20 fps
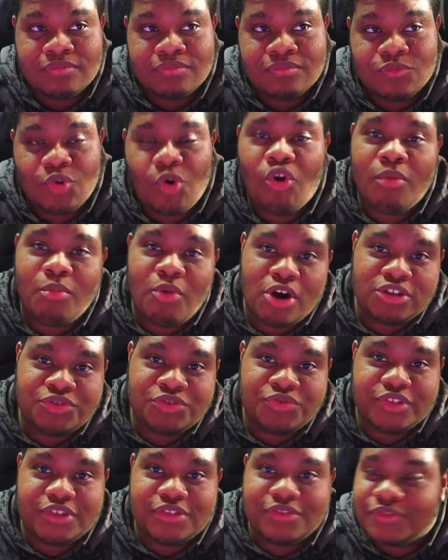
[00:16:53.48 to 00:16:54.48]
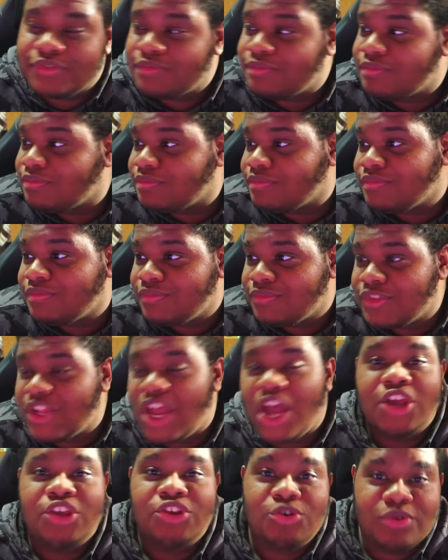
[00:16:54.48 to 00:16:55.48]
or March fifth.
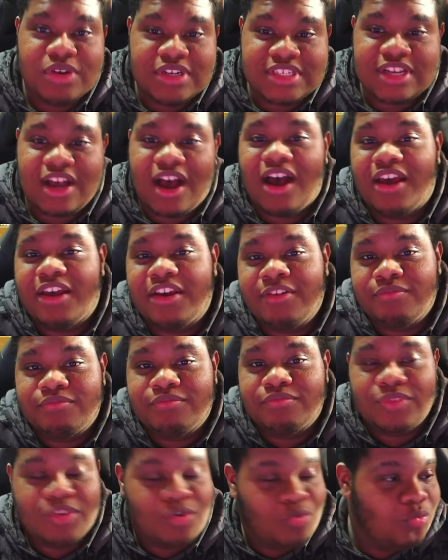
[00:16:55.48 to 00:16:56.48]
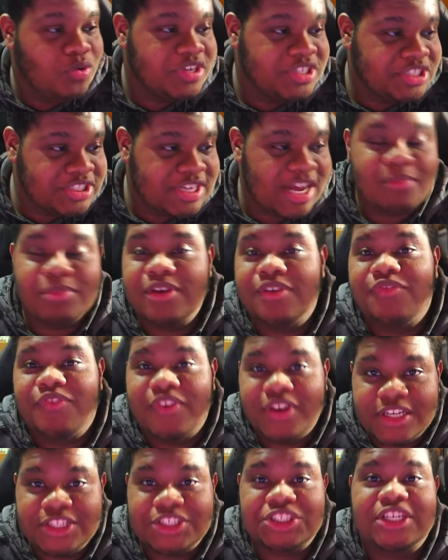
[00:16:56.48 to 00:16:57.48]
You decide. We shall be
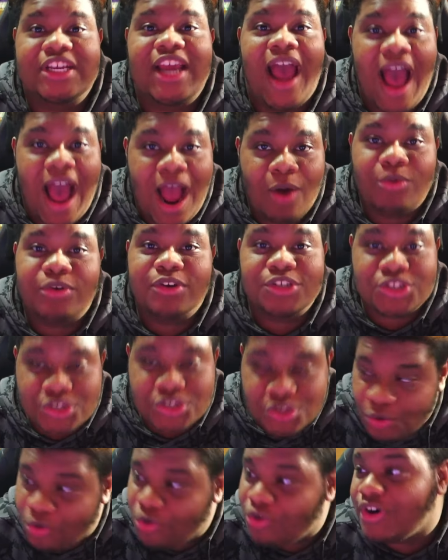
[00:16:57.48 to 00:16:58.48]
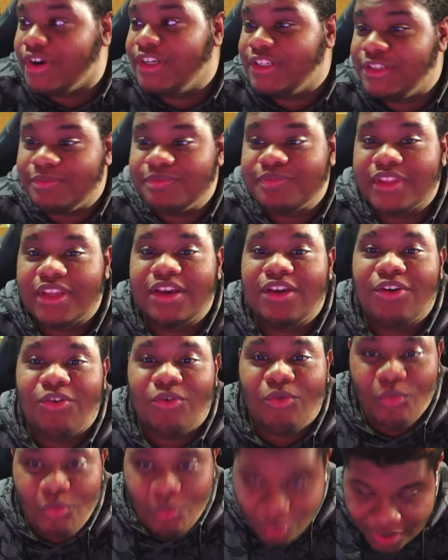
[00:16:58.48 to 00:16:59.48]
finishing our story
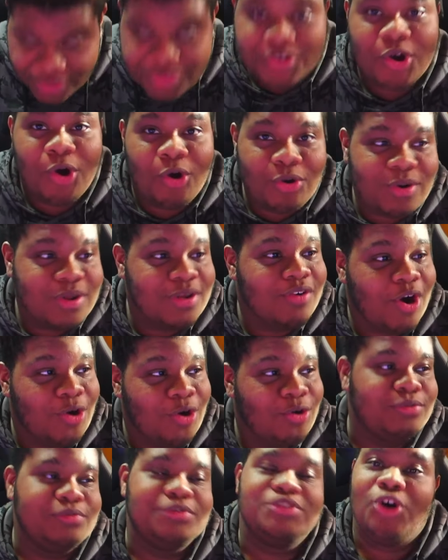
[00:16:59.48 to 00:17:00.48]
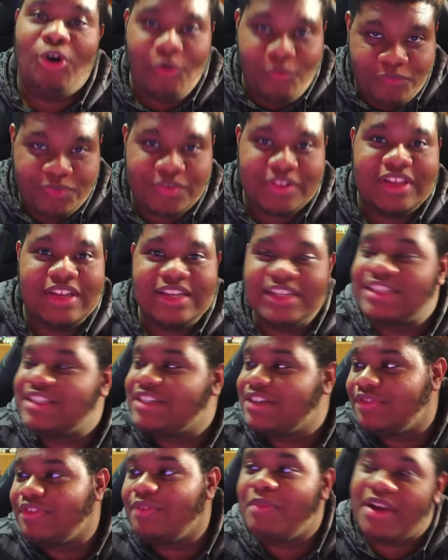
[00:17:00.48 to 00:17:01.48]
with Cody Rhodes, hopefully this year
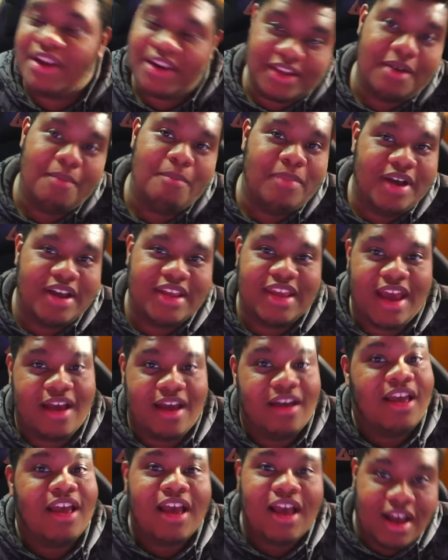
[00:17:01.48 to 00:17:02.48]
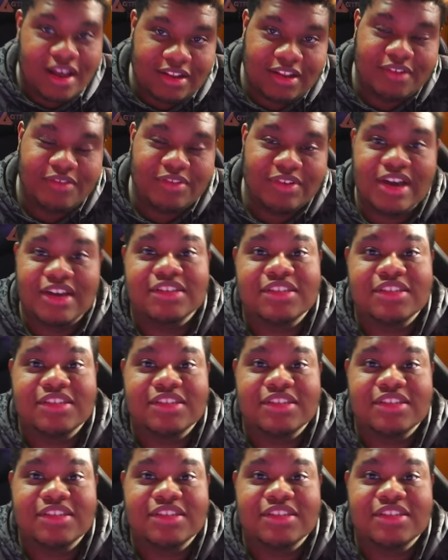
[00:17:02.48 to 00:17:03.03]
for Mania. But yeah, I love you guys,